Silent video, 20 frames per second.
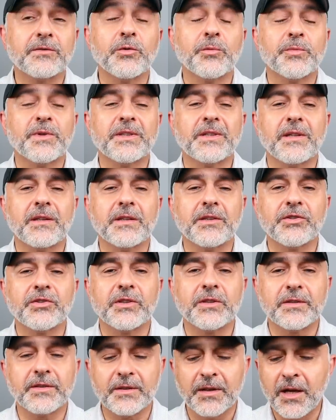super
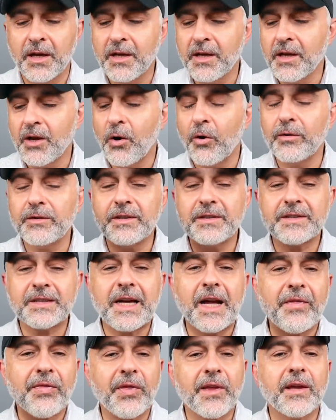delicious. Only
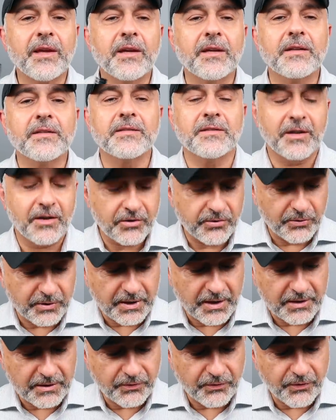sad thing is Serge
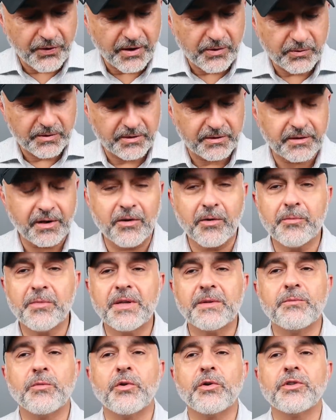Lutens fragrances are a
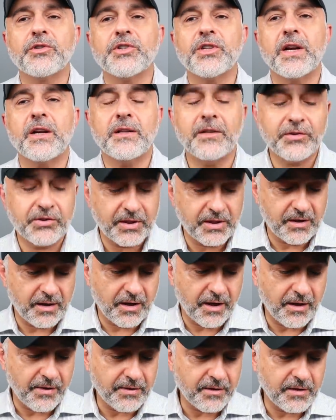bit more challenging to
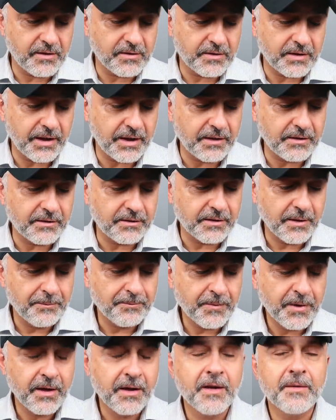get these days
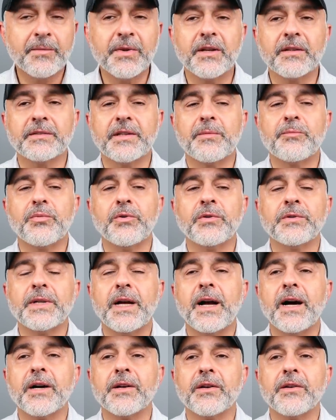because they pulled
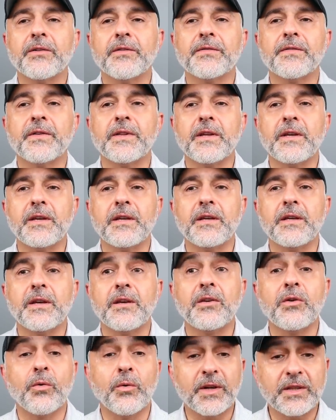out of the
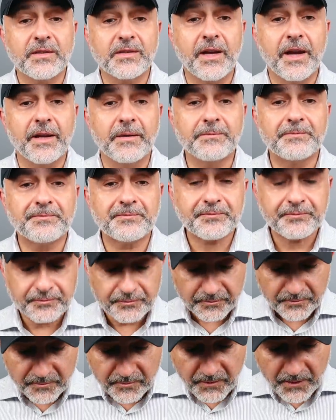USA.
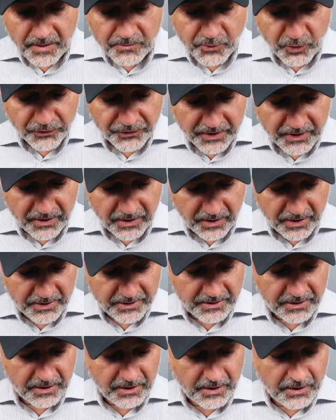Moving
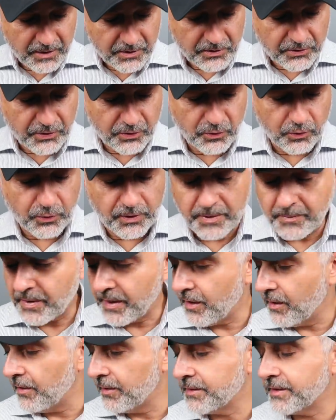on to one of
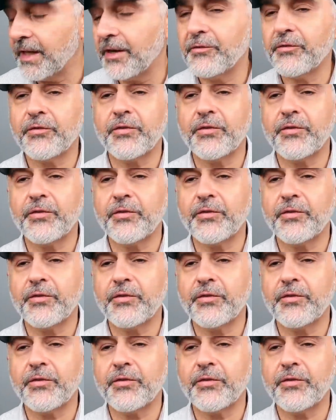my all-time